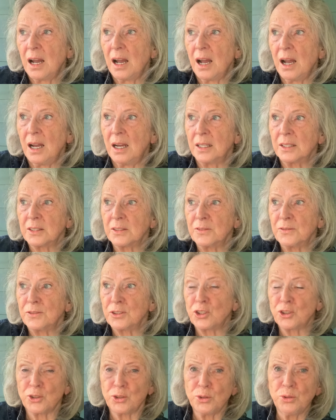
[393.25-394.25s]
And
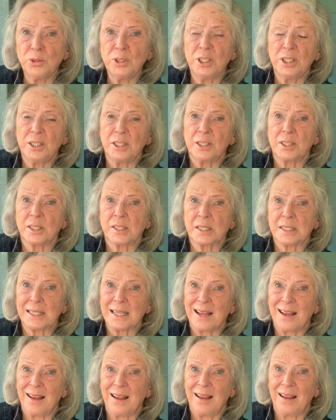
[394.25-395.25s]
for 2 years,
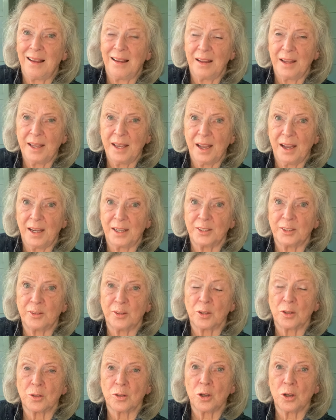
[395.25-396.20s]
I had